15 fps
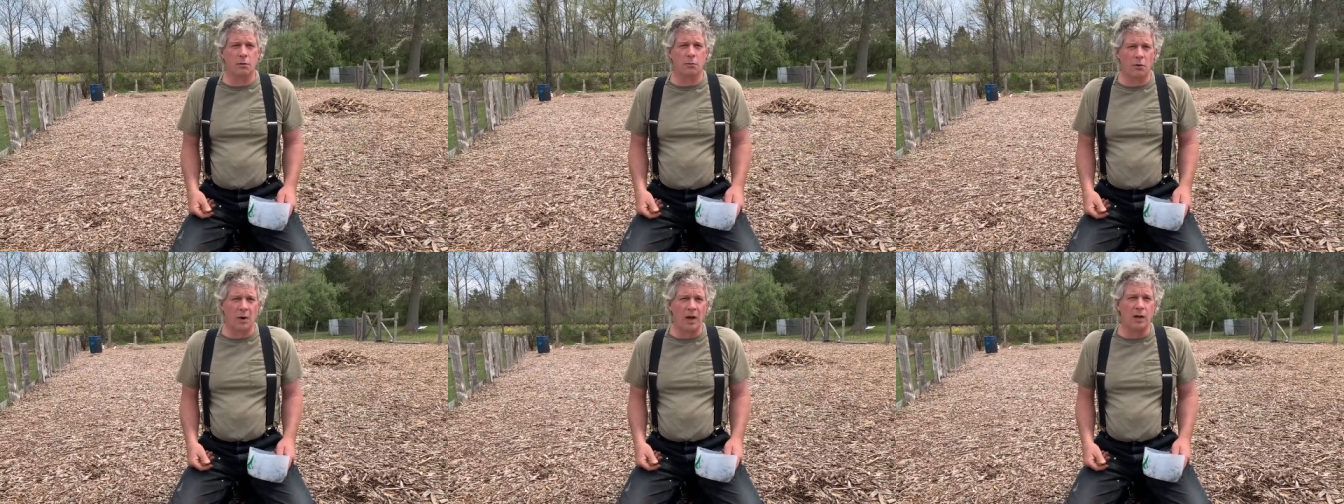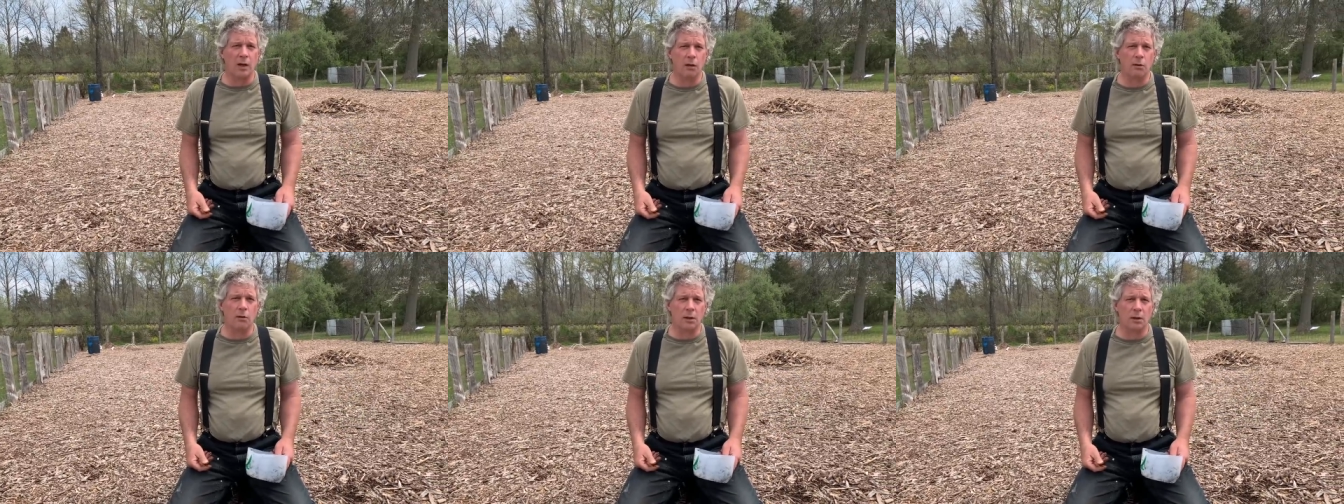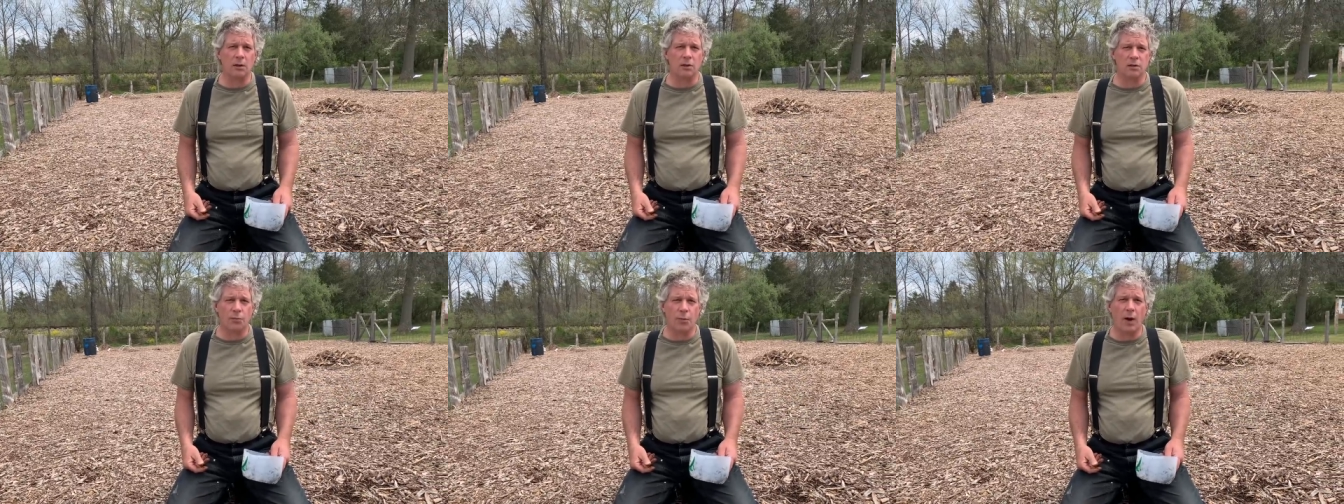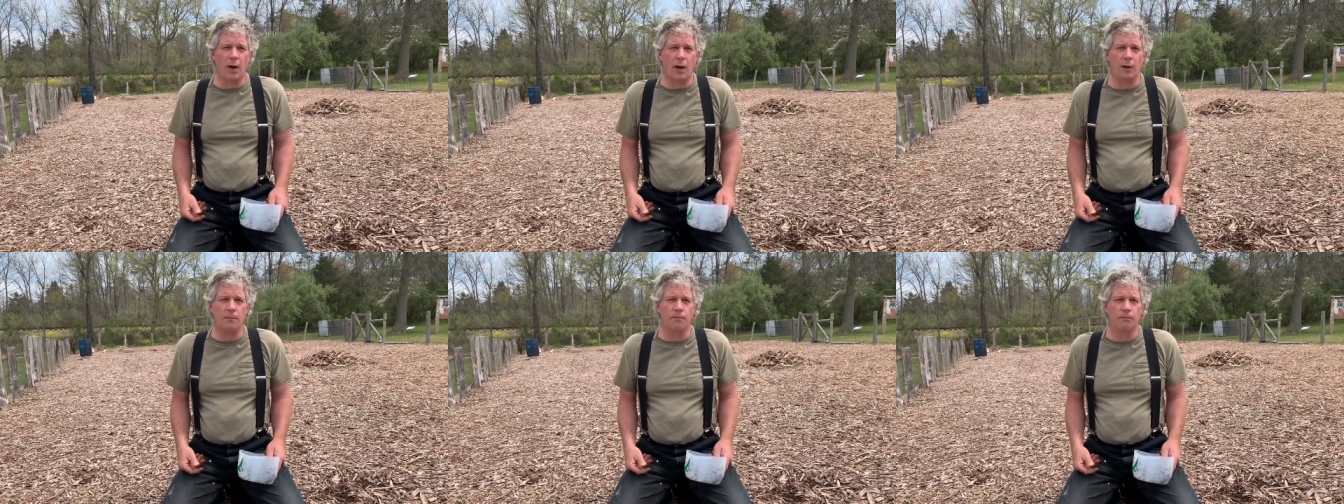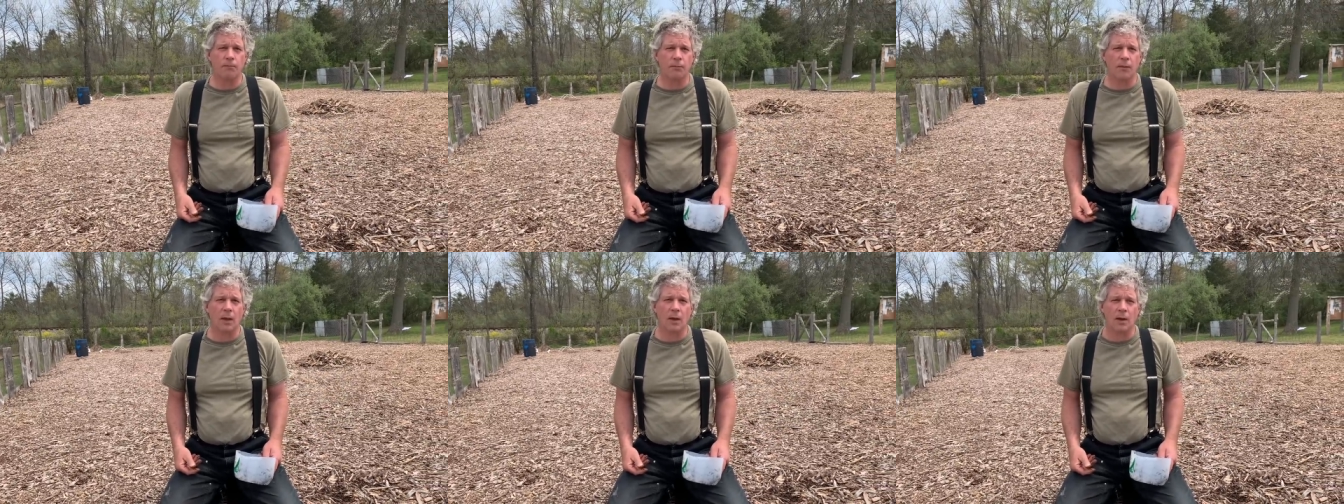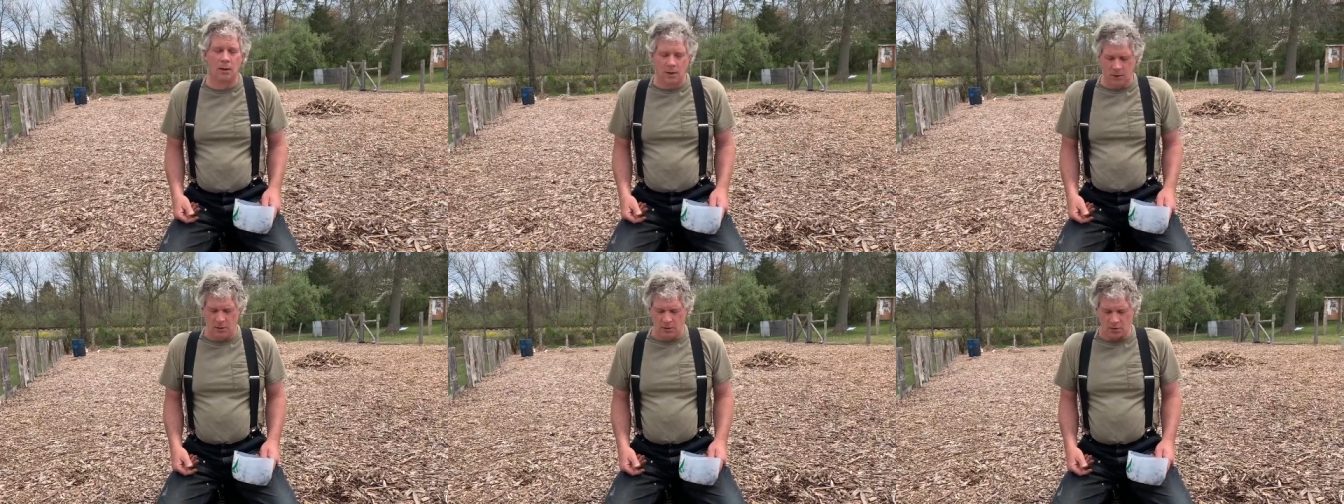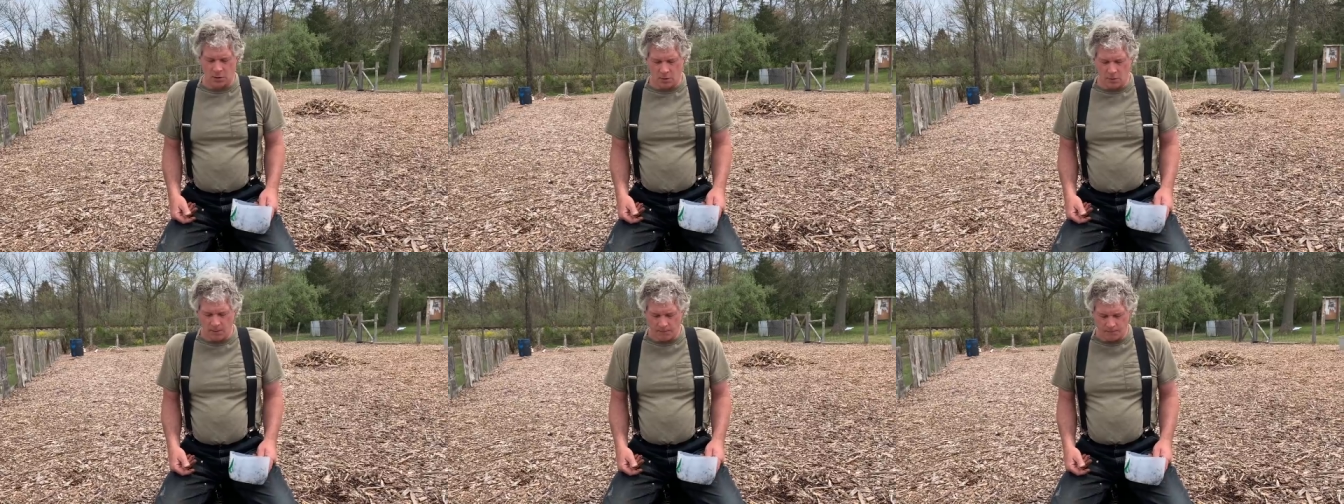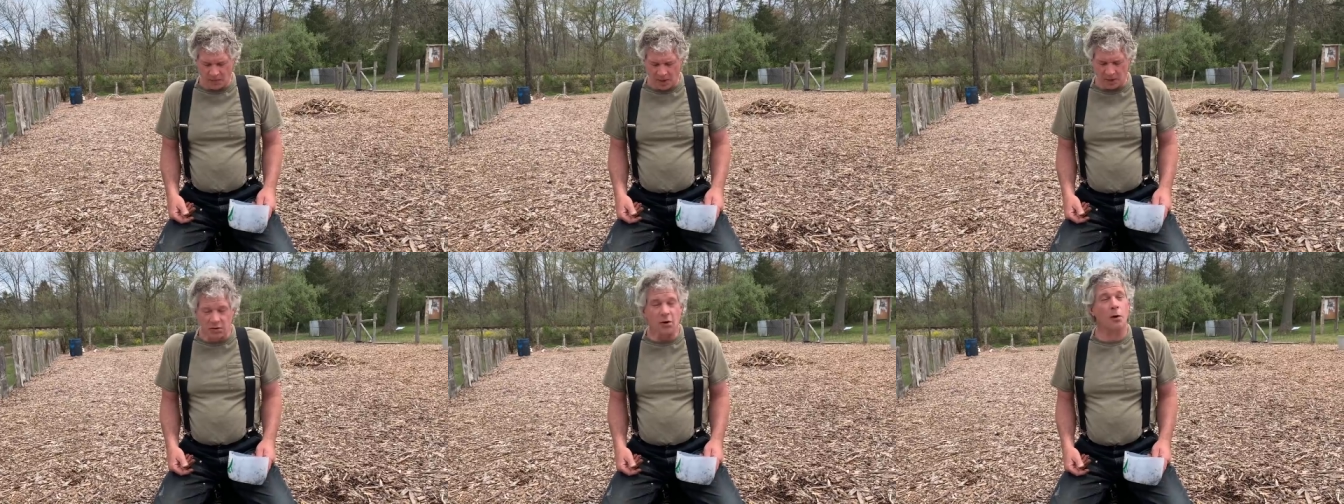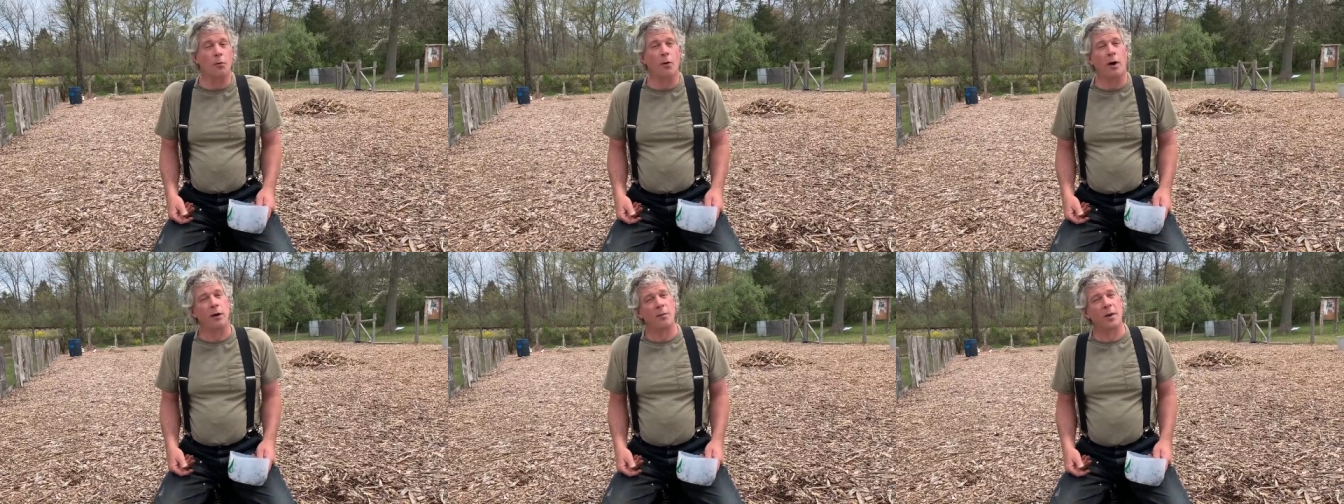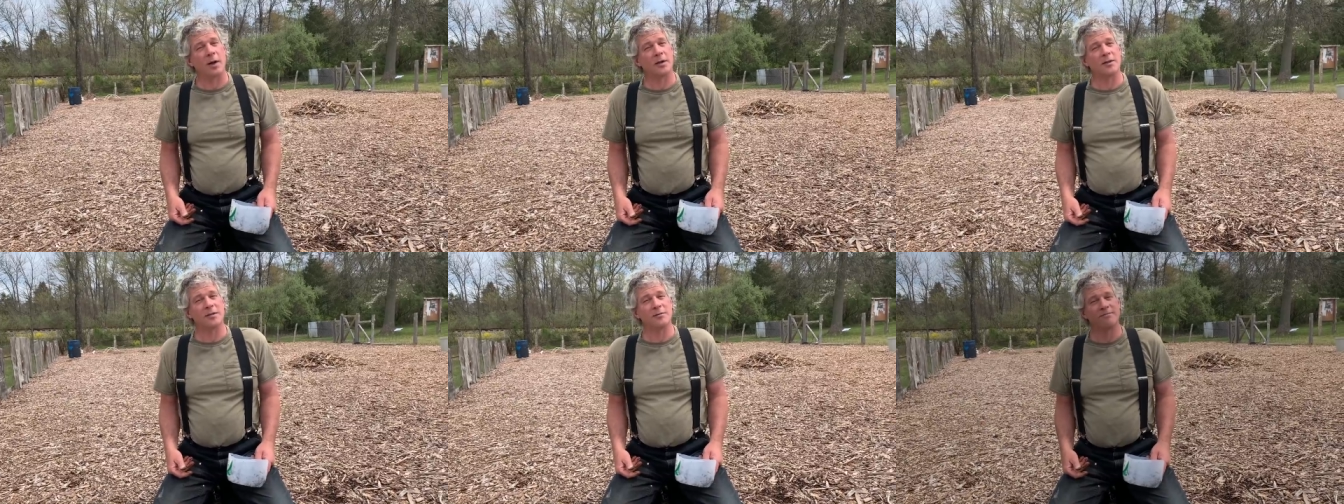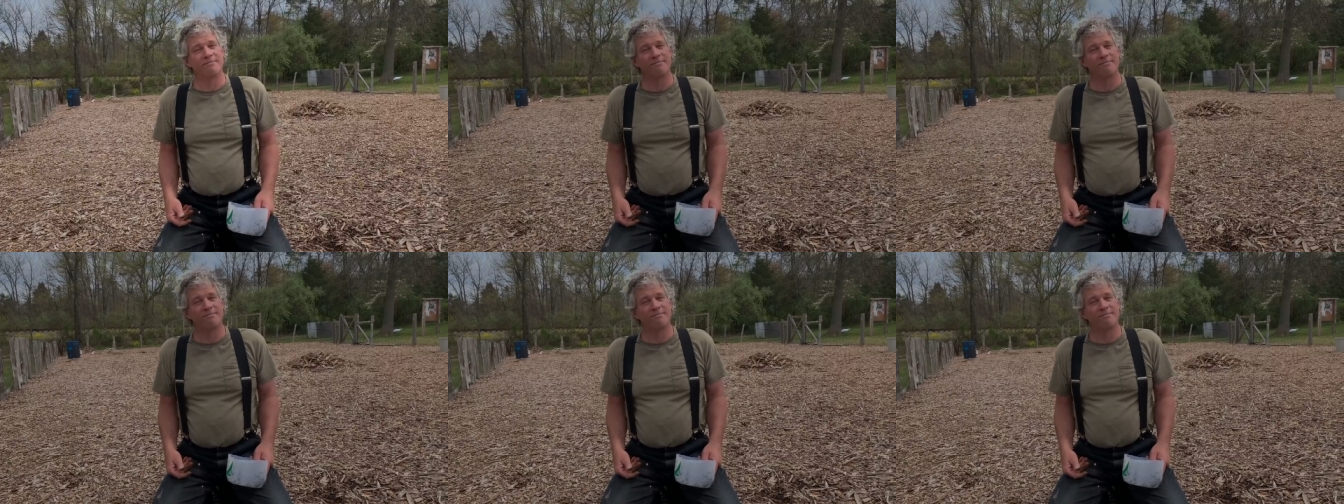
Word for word: right here in this spot. So that's our watermelons.